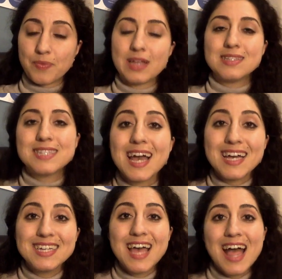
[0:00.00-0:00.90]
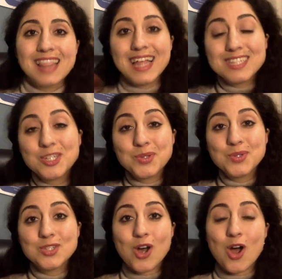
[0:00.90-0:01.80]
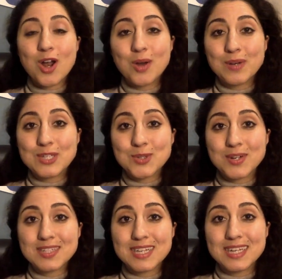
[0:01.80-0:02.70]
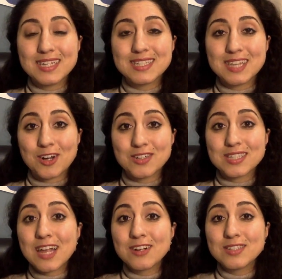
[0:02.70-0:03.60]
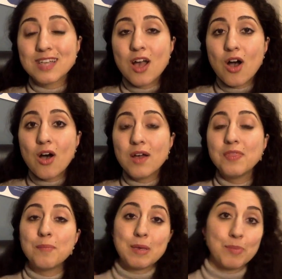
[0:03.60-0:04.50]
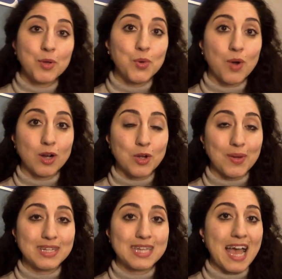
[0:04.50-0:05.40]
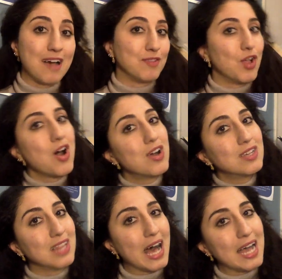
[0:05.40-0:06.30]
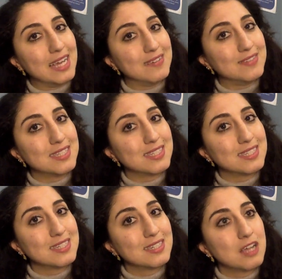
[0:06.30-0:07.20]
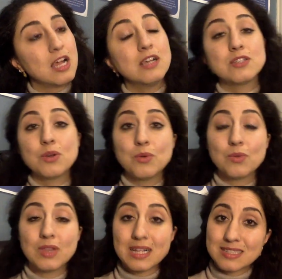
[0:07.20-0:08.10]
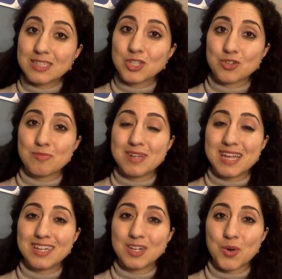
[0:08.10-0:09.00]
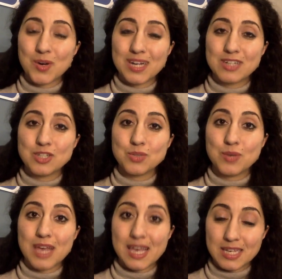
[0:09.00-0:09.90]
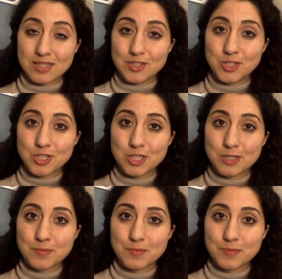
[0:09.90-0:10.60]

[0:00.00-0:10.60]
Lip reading: Instead, let's use our resources that are scarce on the people who are going to have long lives. So let's discriminate according to age.